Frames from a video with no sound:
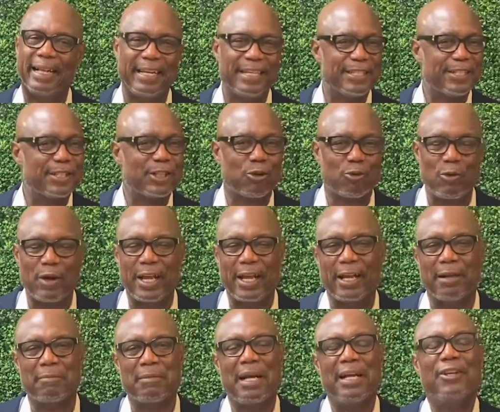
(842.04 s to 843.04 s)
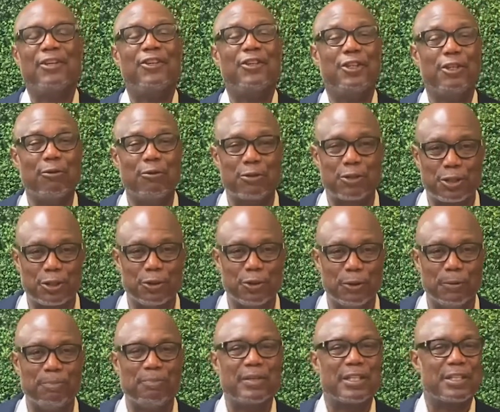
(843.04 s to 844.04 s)
Instagram,
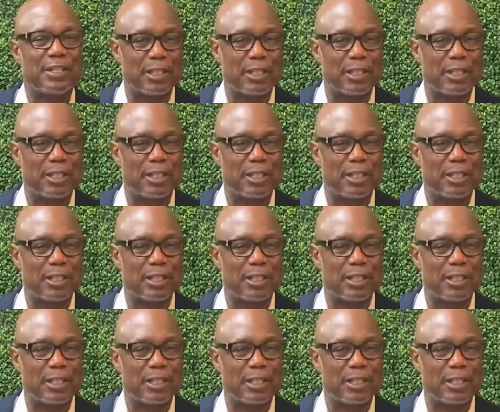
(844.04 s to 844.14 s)
YouTube.